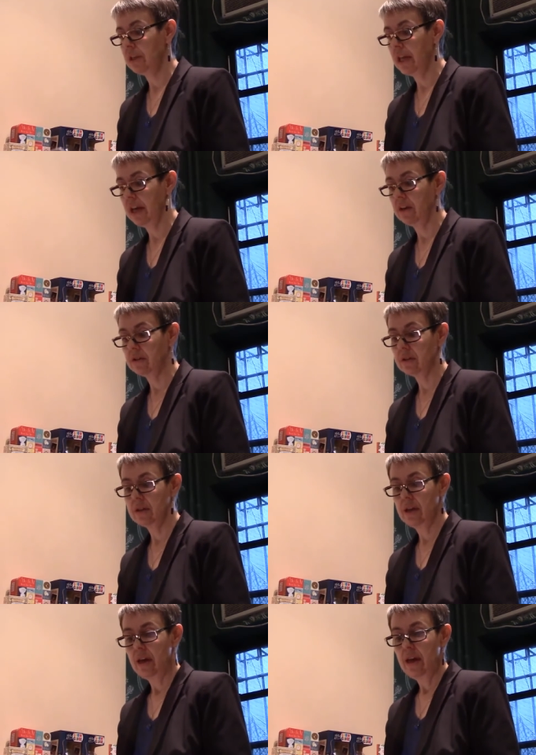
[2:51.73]
nails,
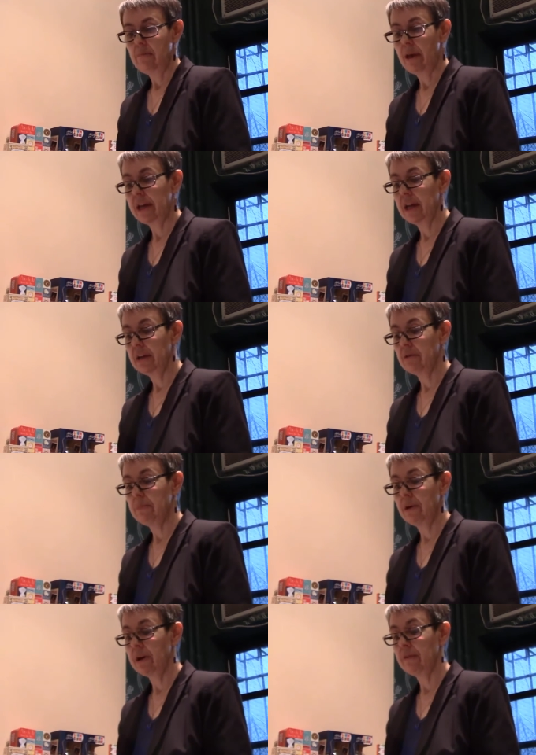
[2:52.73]
making and
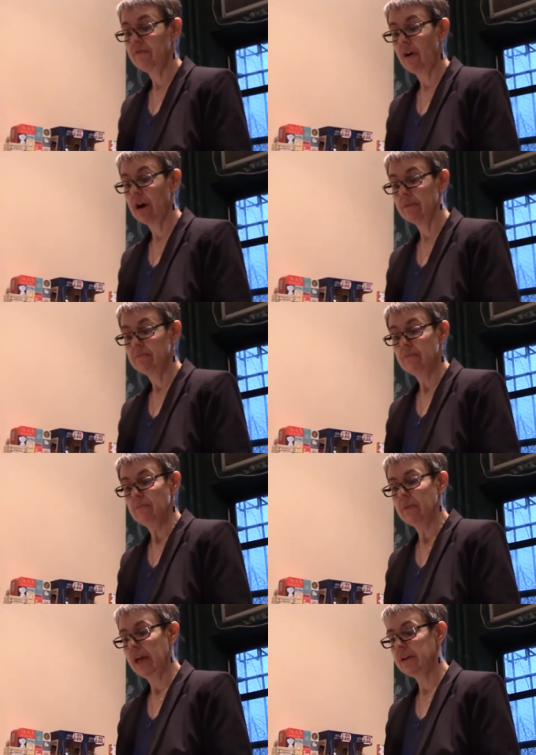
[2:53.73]
repairing farm
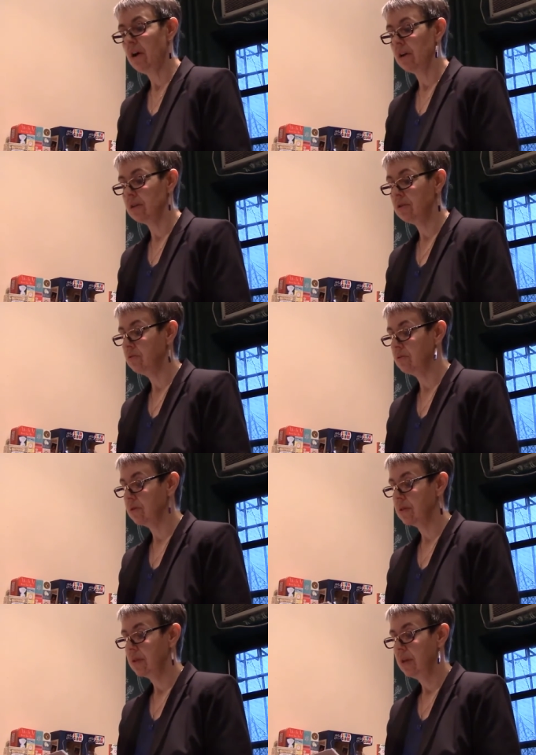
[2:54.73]
and garden
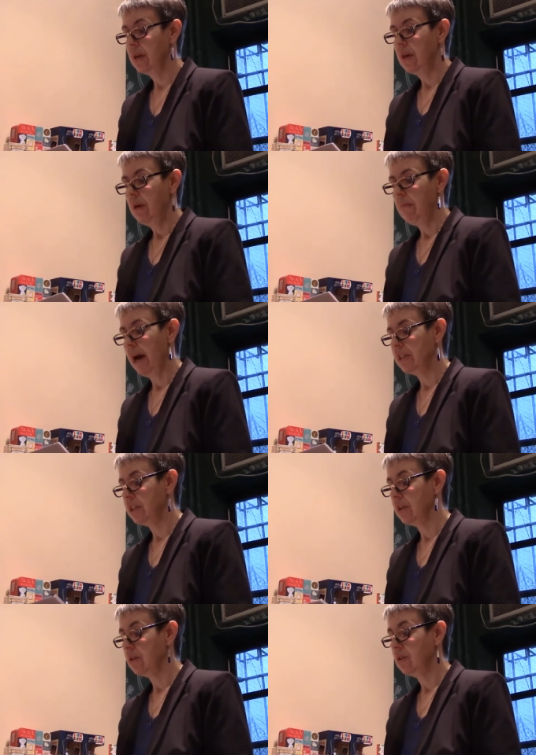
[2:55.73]
tools,
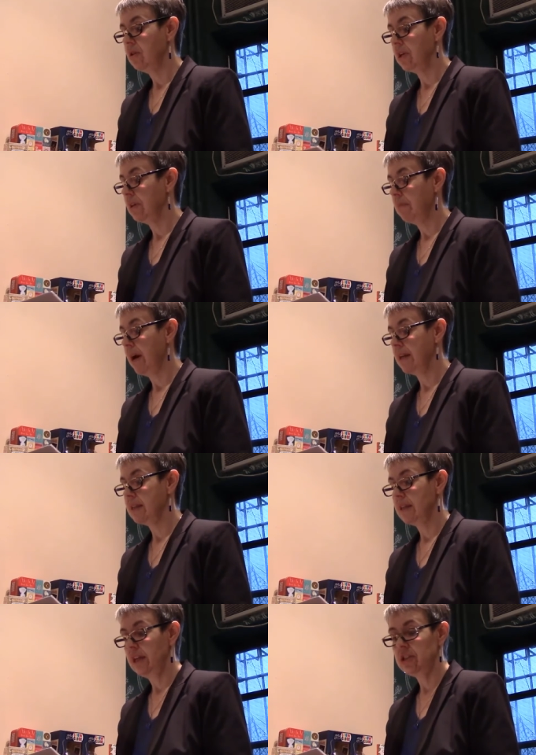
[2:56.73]
patching cooking
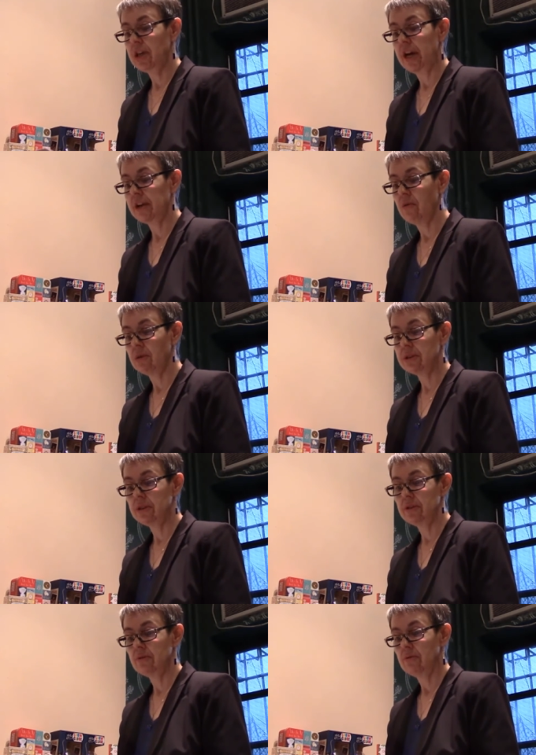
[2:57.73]
pots, and shodding
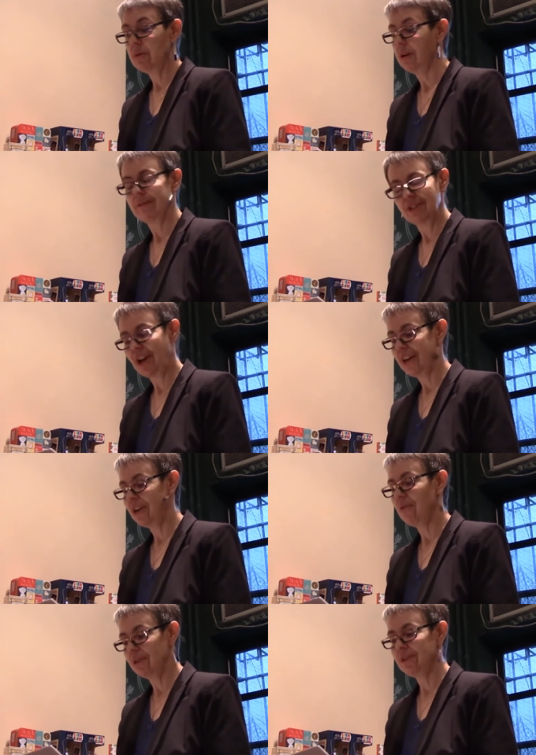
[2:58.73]
horses
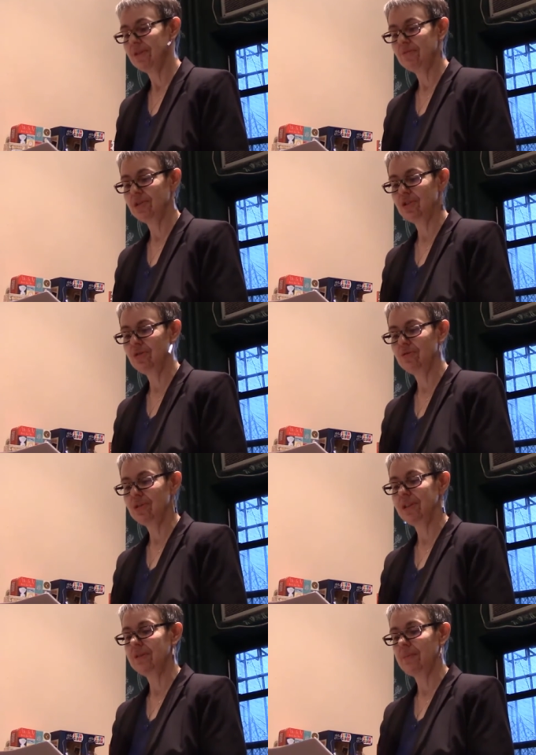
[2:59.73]
with shoes
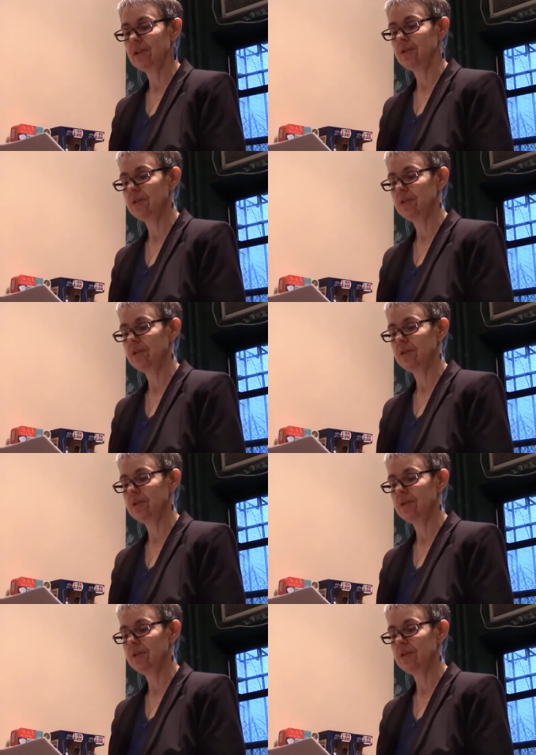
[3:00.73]
he specially